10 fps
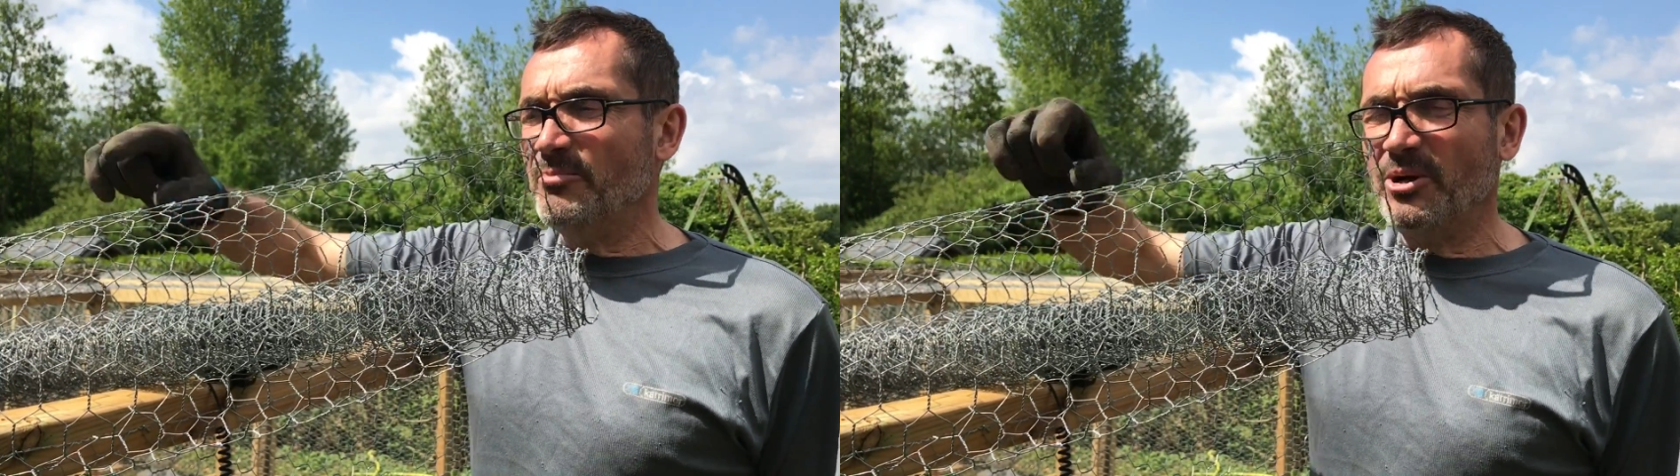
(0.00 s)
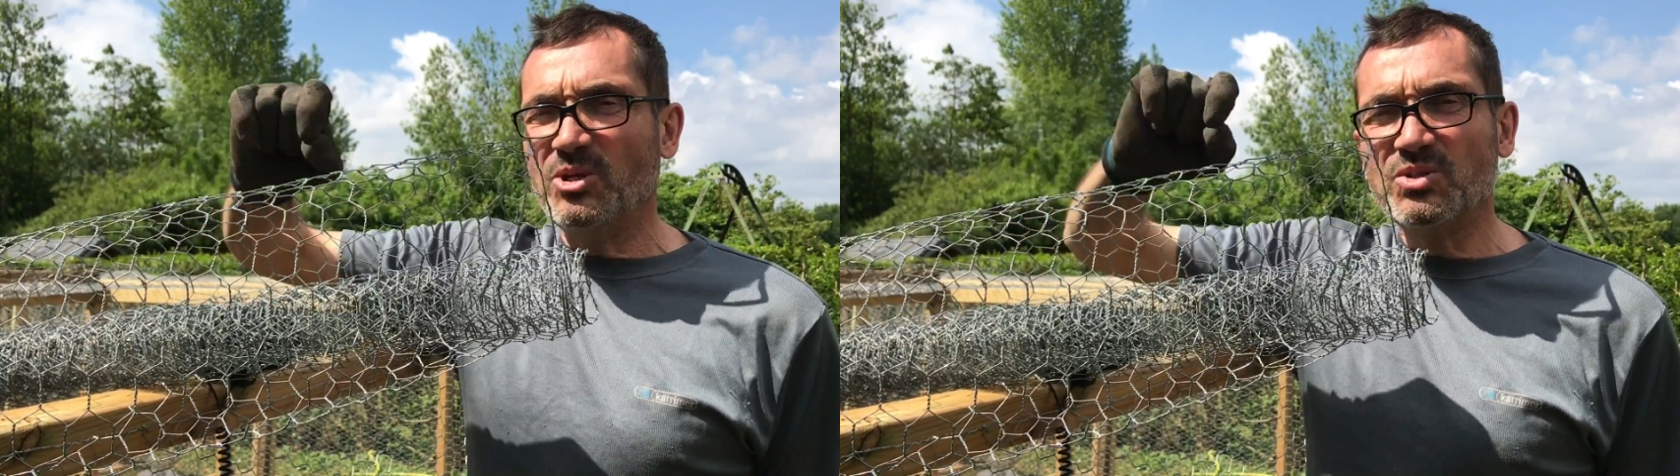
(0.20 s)

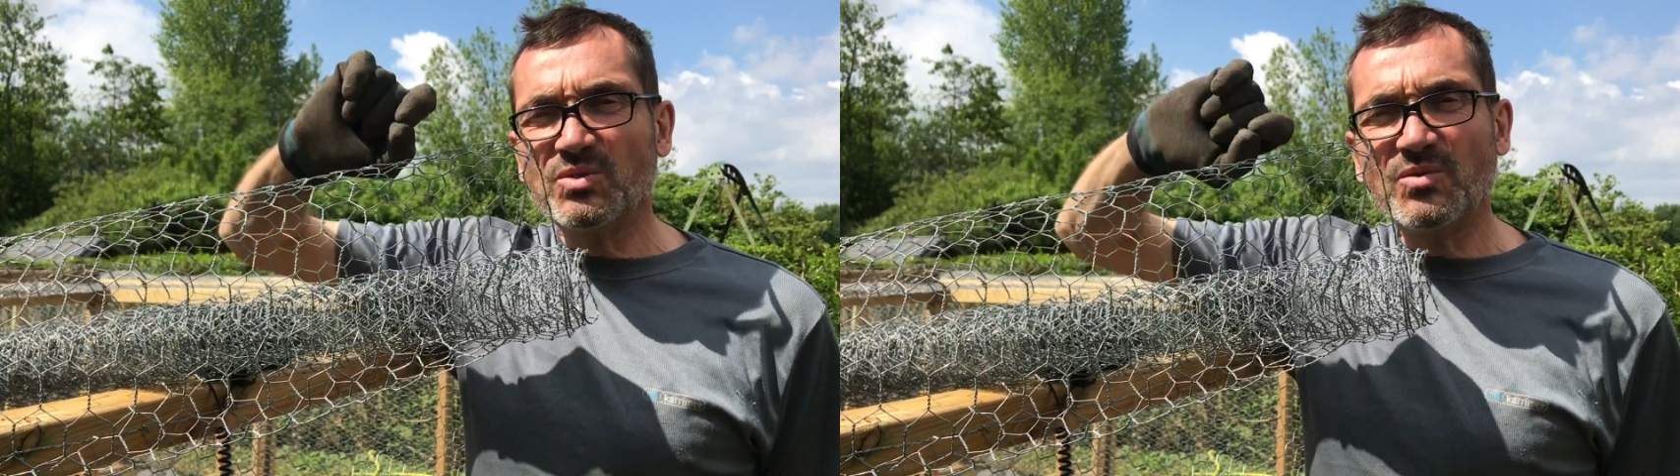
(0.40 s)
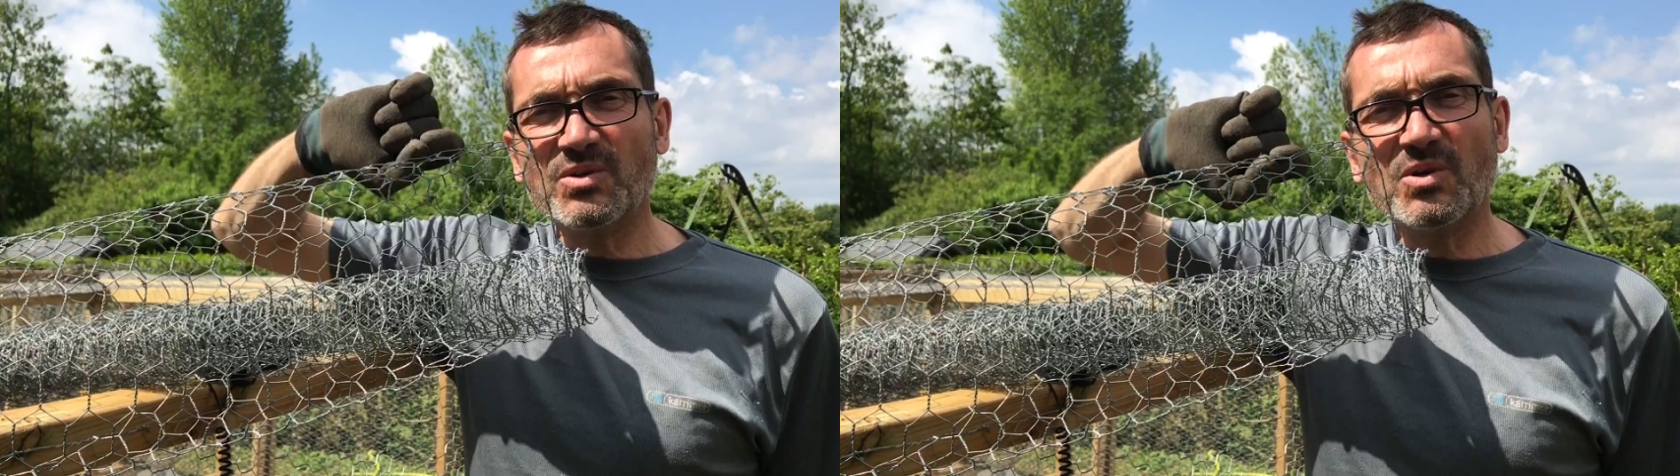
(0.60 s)
But you
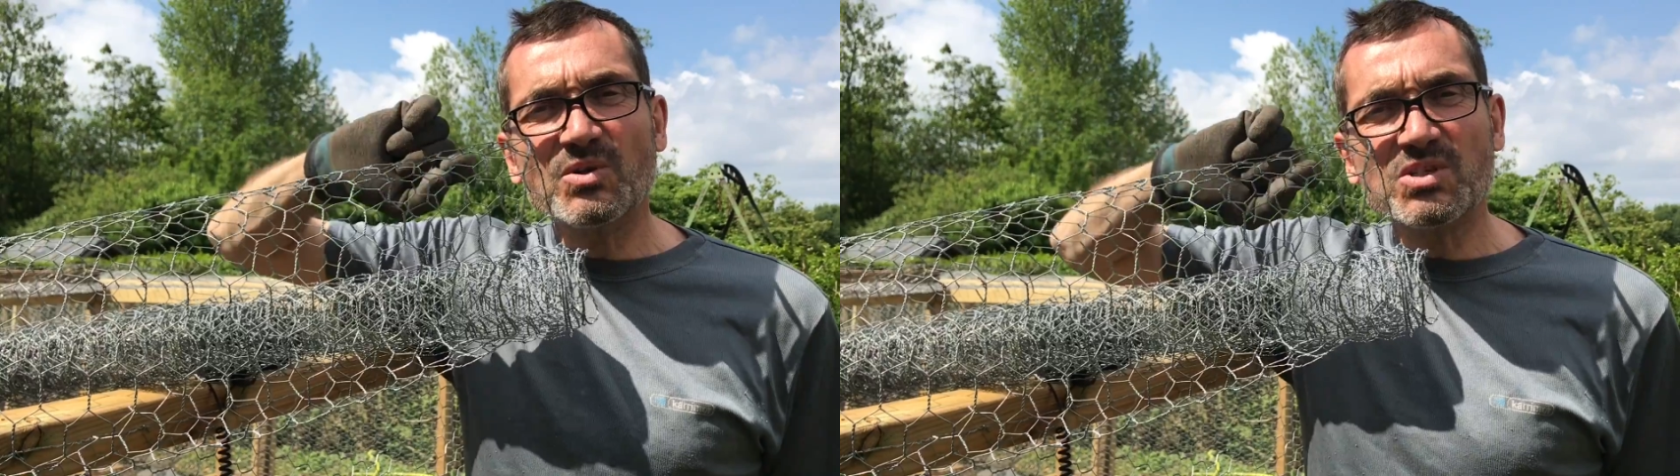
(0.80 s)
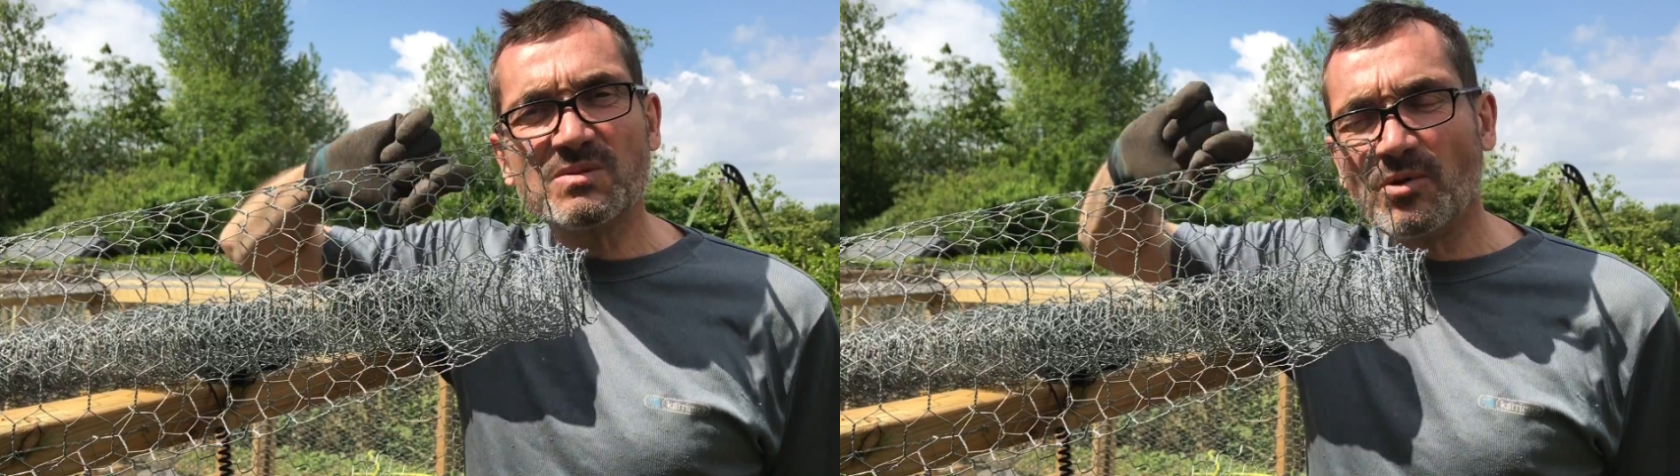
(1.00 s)
don't want to
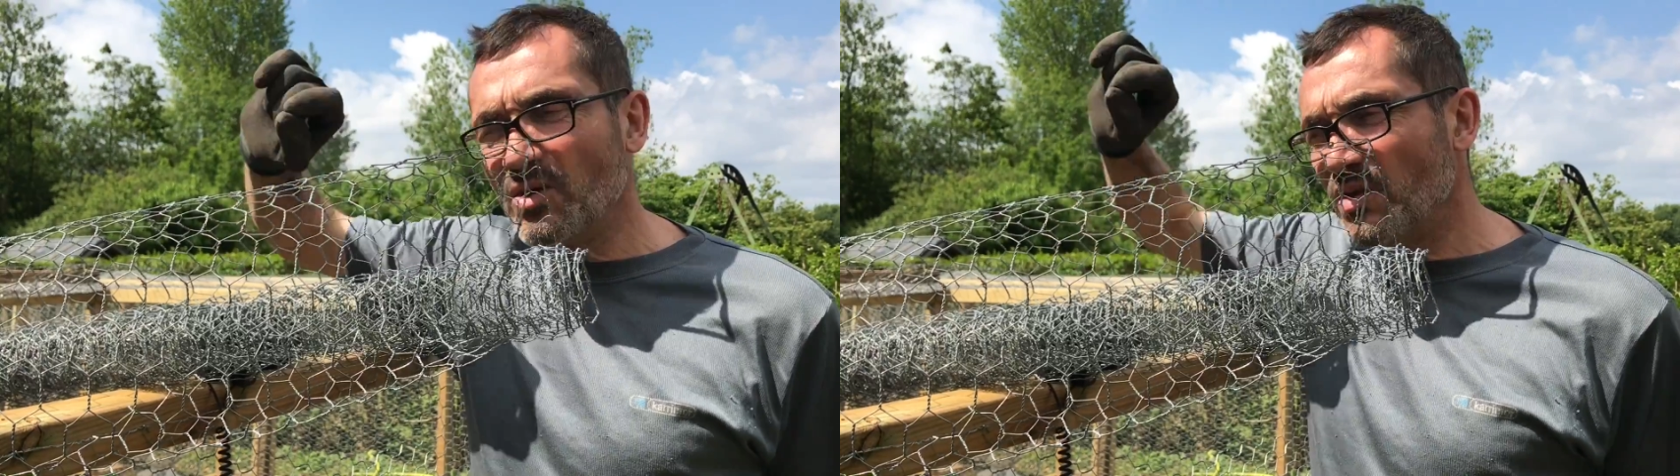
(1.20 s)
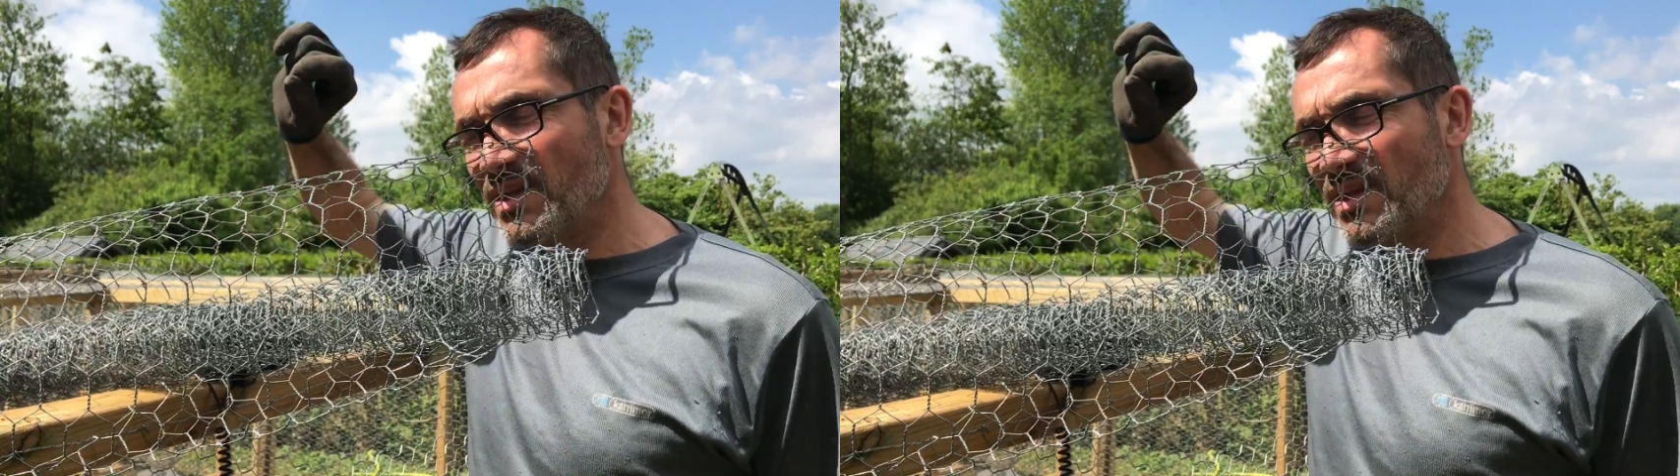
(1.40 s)
go smaller